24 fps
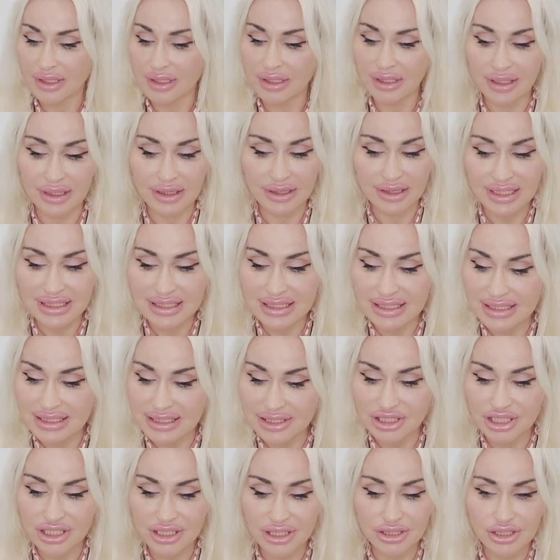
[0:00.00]
this is
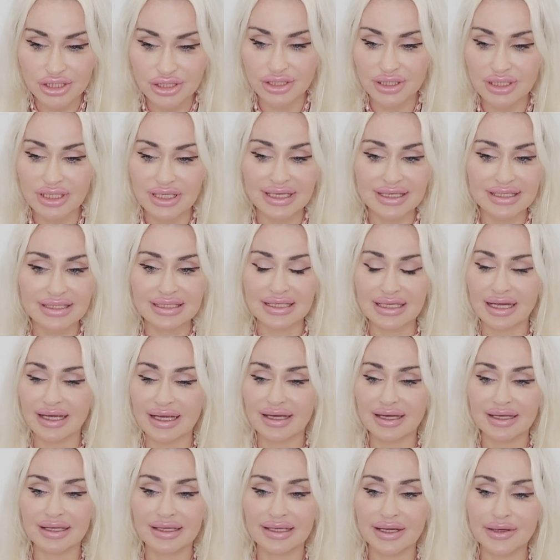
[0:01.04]
such an internalized
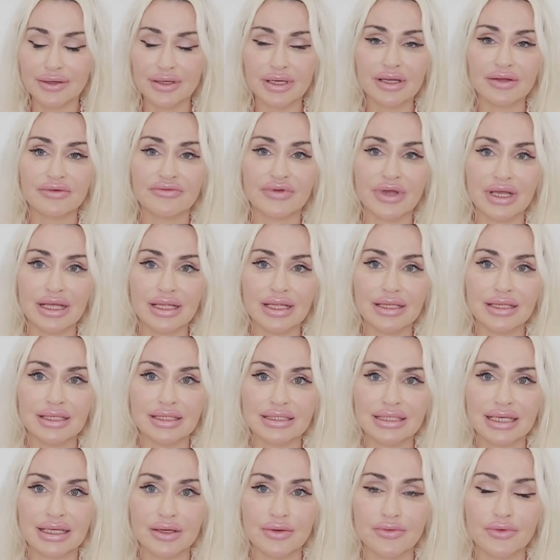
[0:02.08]
narrative in the
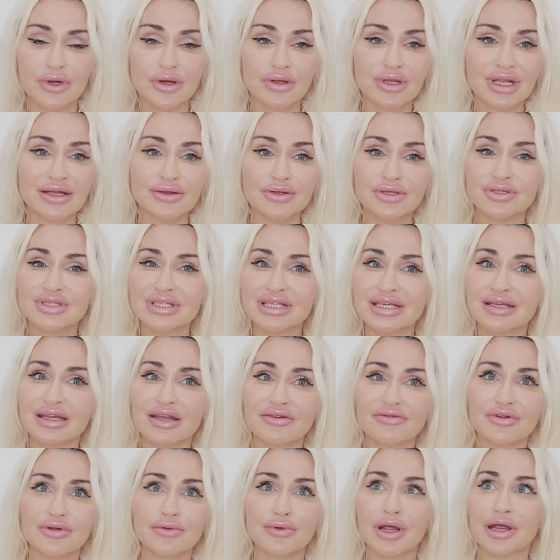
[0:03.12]
dating world. You see it
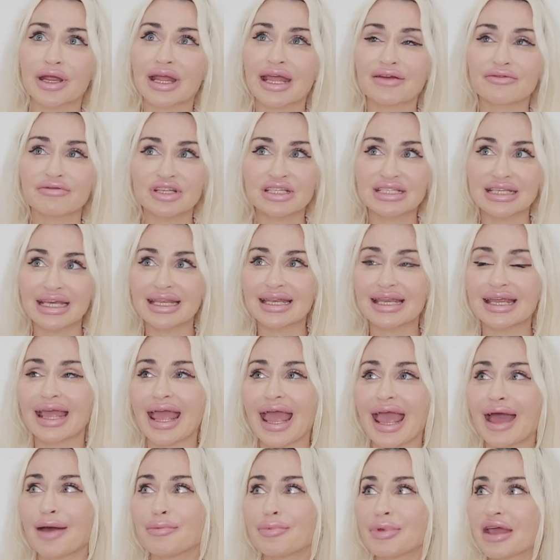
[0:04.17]
everywhere. Every dating
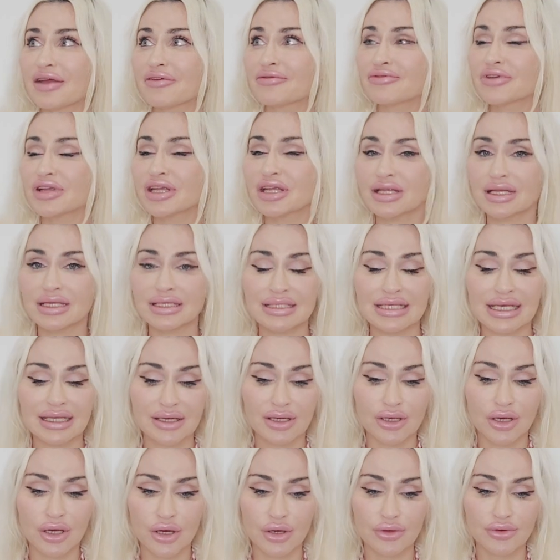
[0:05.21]
app, every
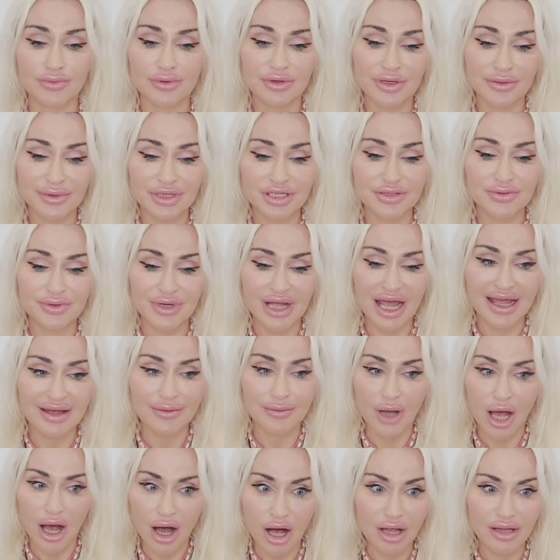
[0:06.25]
dating code, pretty much
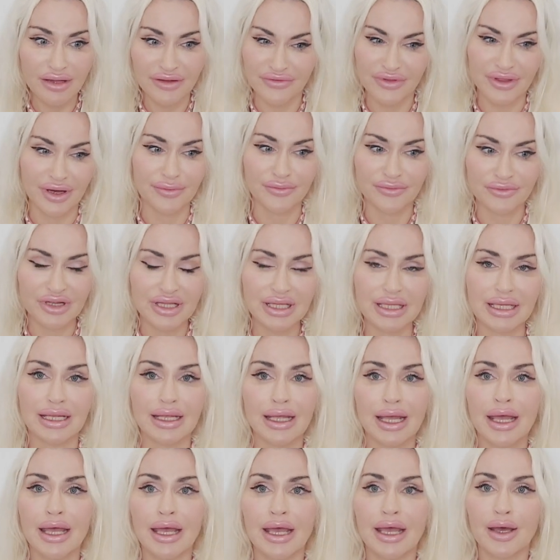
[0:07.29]
all of them really
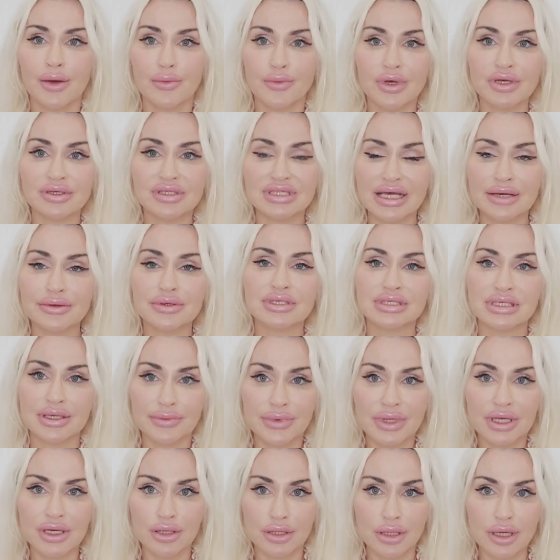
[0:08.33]
will tell you
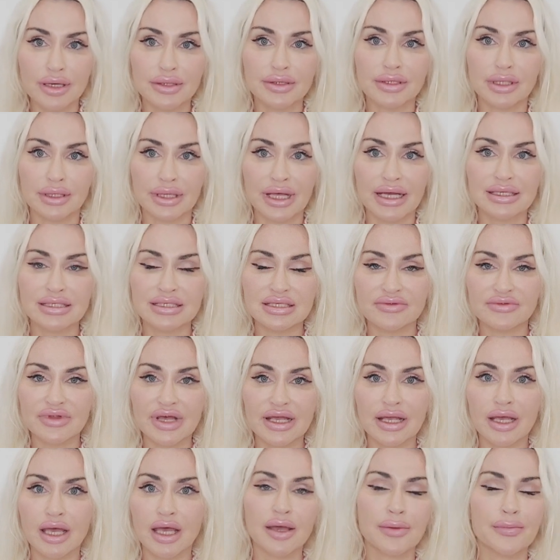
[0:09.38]
something along the lines of like,
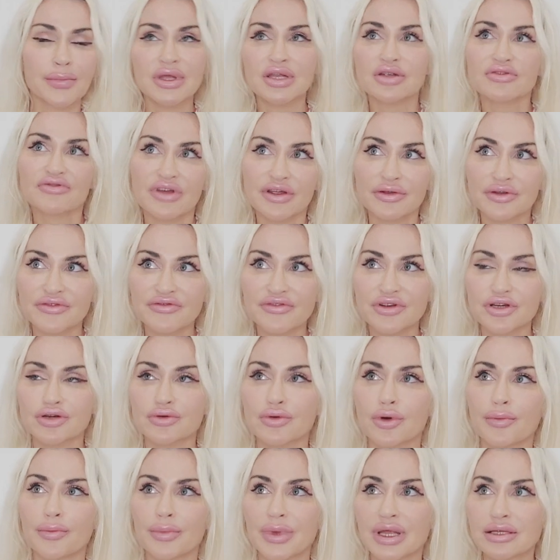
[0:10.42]
men are very
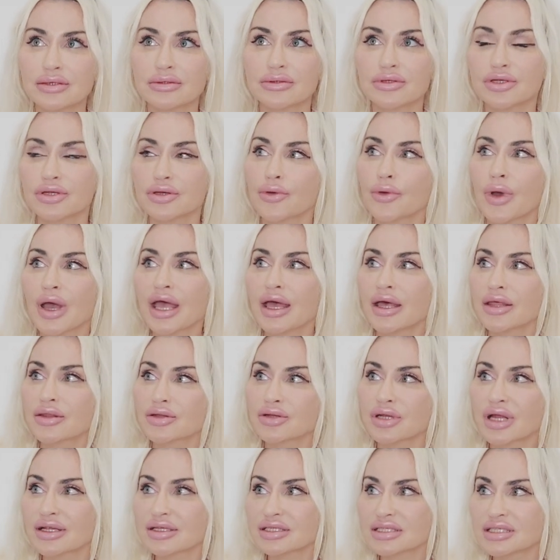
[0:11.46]
visual. Men, they're
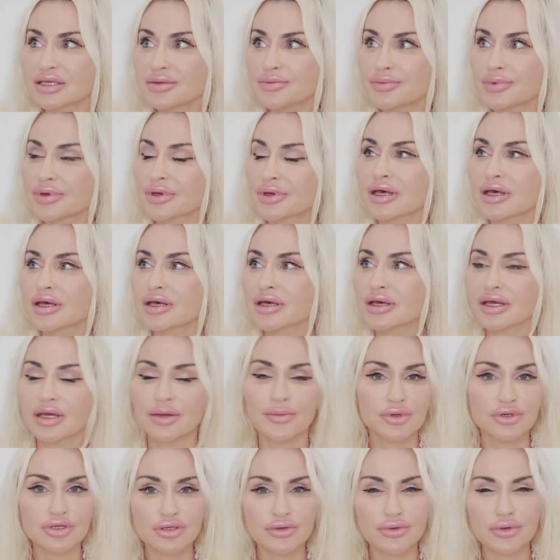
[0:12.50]
not deep
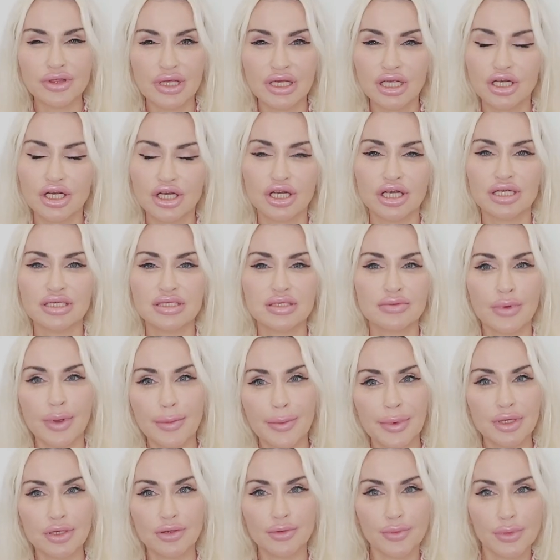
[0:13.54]
emotional thinkers.
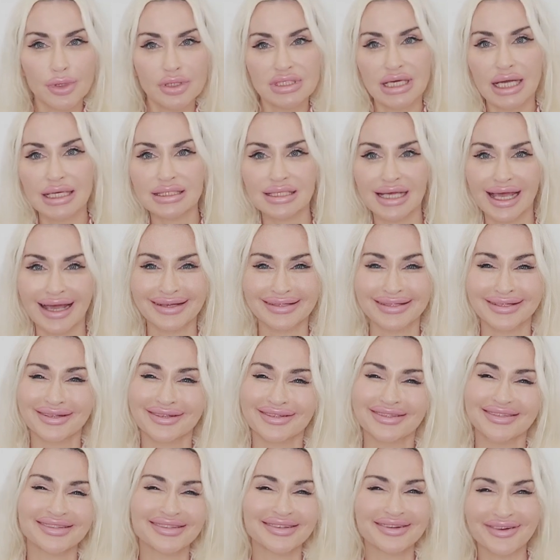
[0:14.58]
Women are
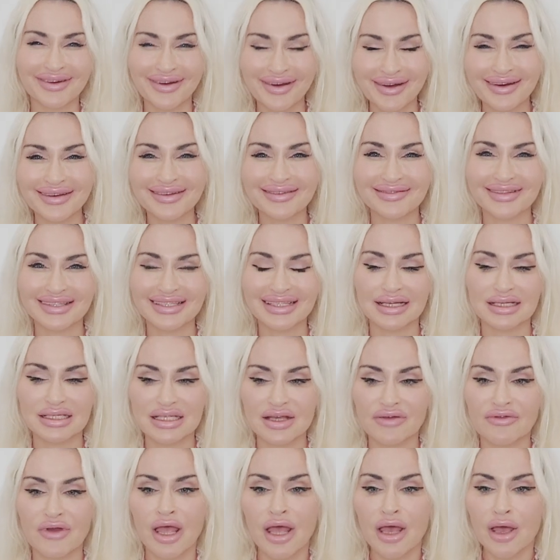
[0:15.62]
multitaskers, all of this kind of
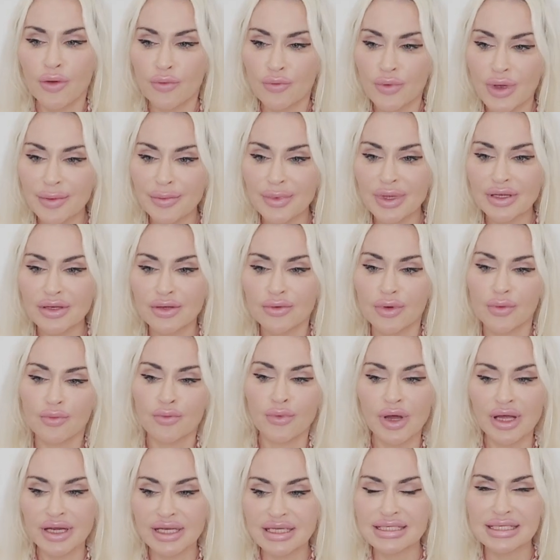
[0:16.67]
stuff. Women
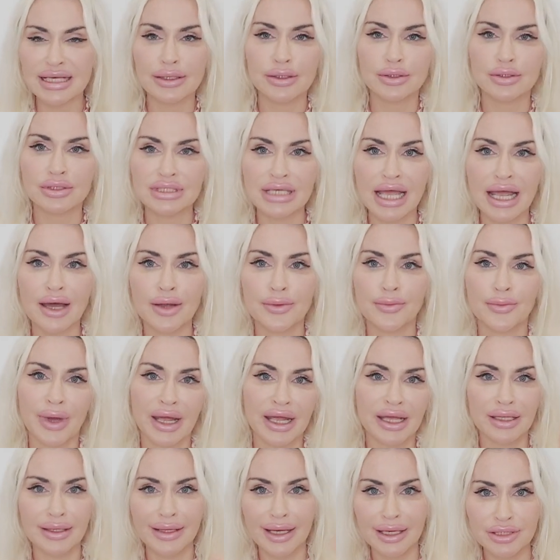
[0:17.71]
want to settle down,
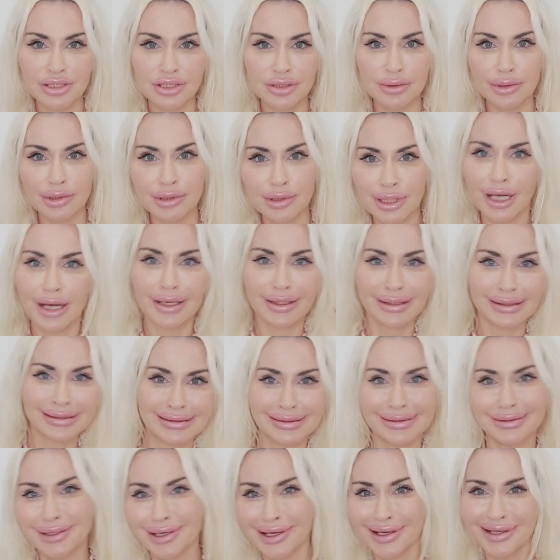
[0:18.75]
biological
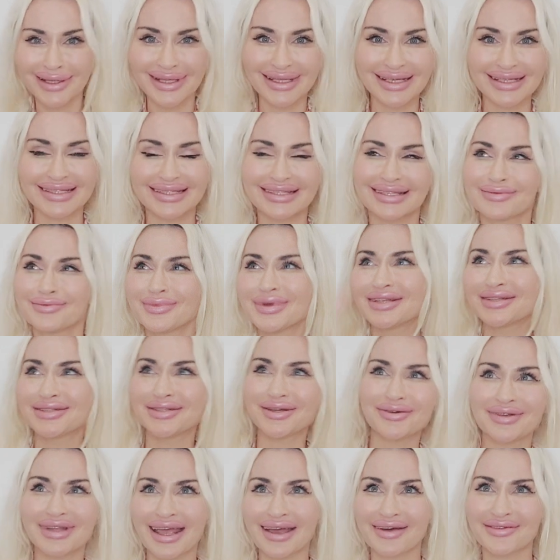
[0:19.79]
clocks and all this, and men
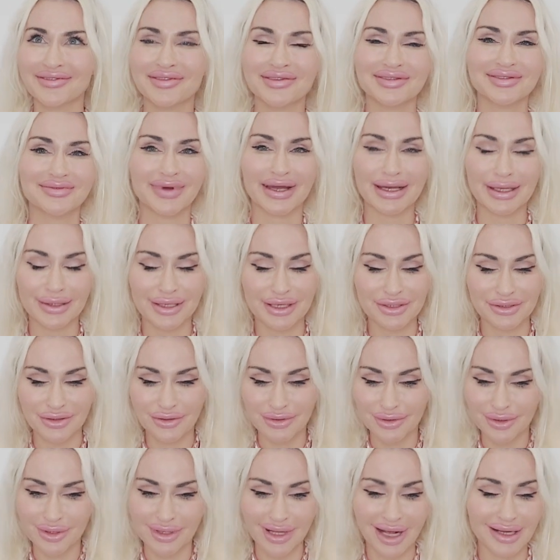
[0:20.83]
don't have these
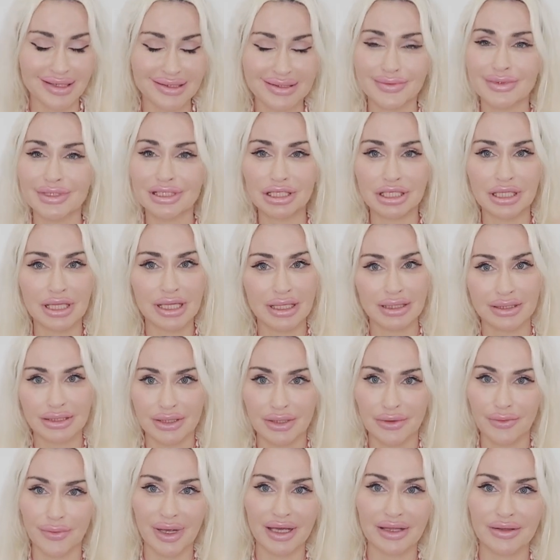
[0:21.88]
biological clocks, which they
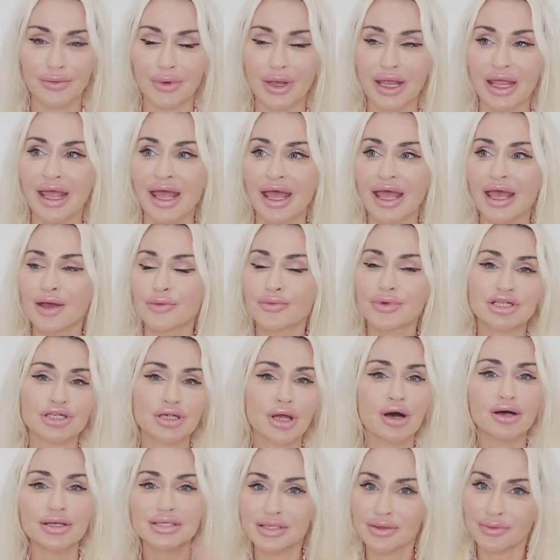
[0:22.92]
do, by the way, which
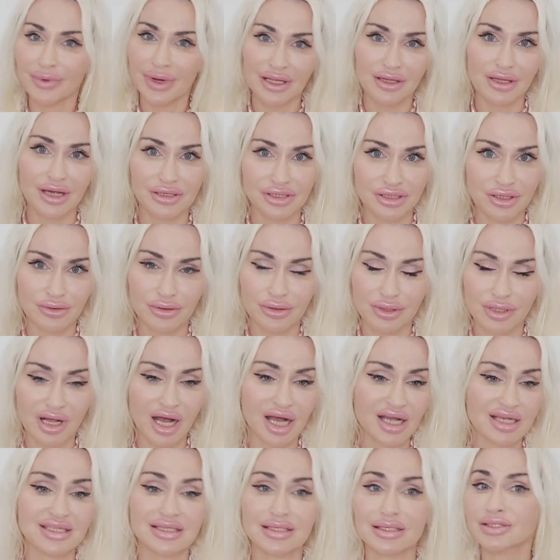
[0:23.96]
also biological
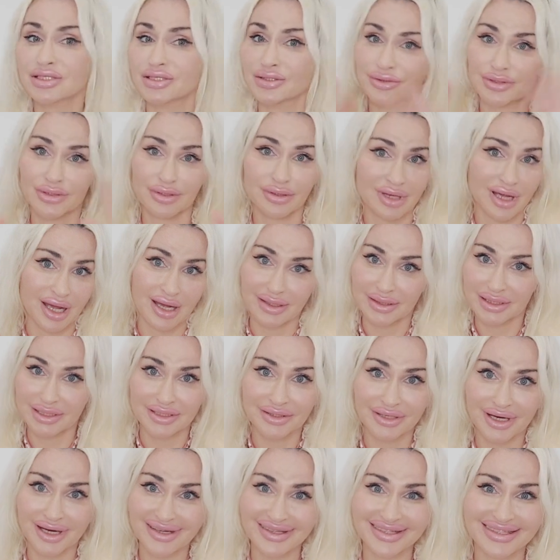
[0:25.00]
clocks, social
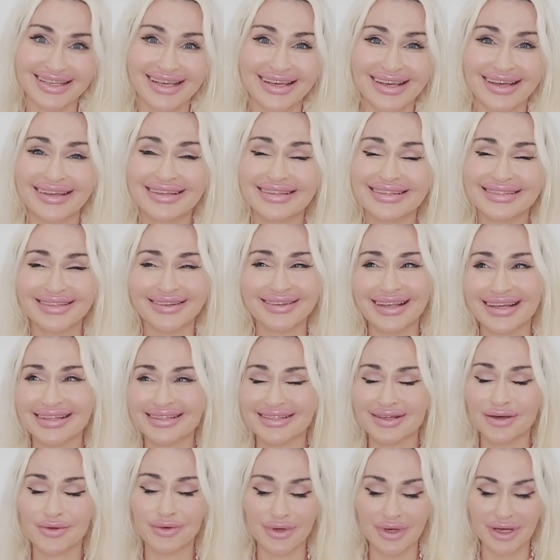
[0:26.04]
construct. So
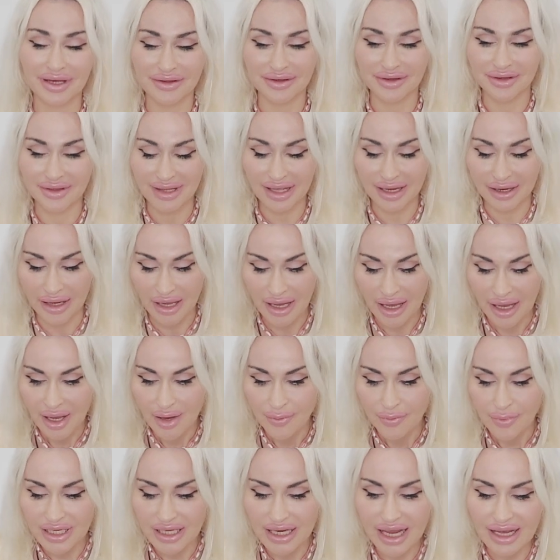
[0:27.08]
that's a whole other thing.
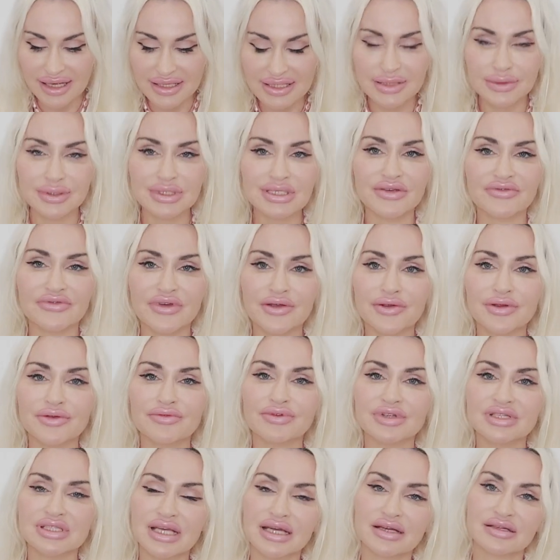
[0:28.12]
But yeah, so it's a very
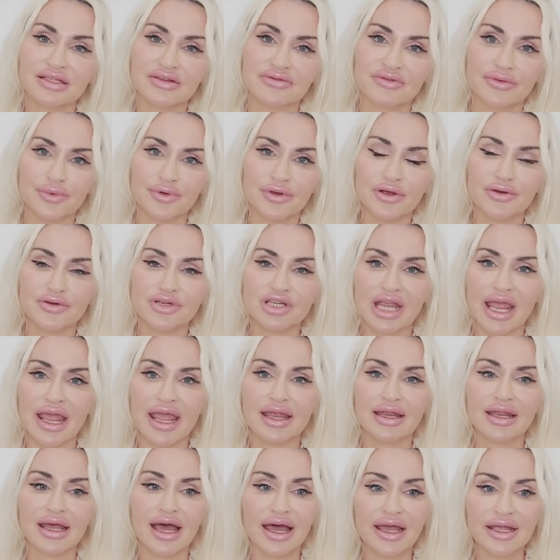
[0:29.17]
reductive approach,
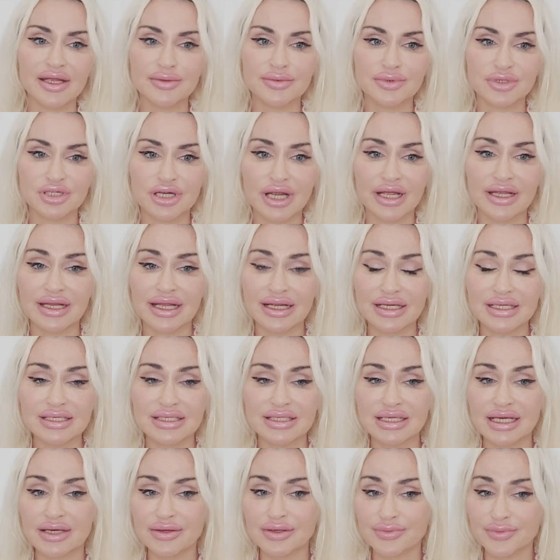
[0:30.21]
and I am sure, and I
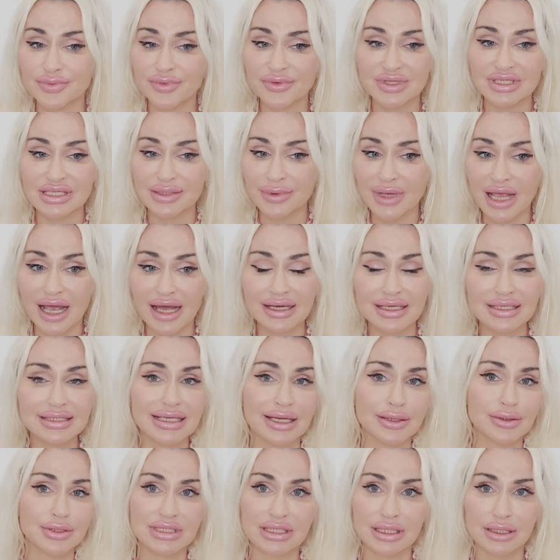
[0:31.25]
just, to be honest, I
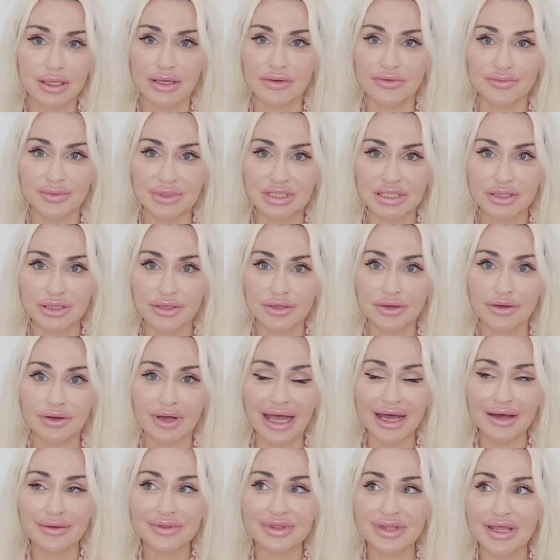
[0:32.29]
don't see a lot of material
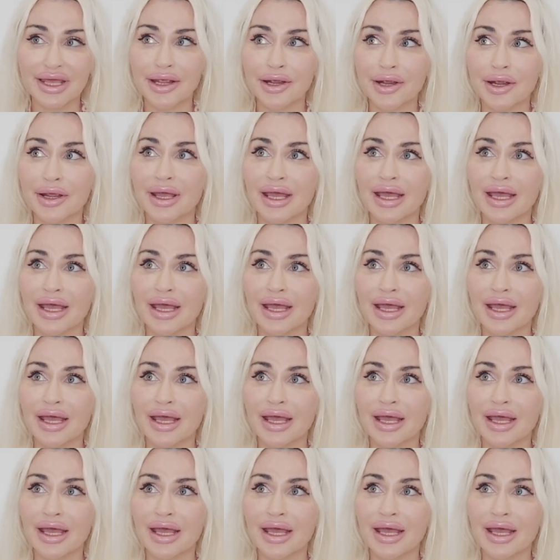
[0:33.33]
out there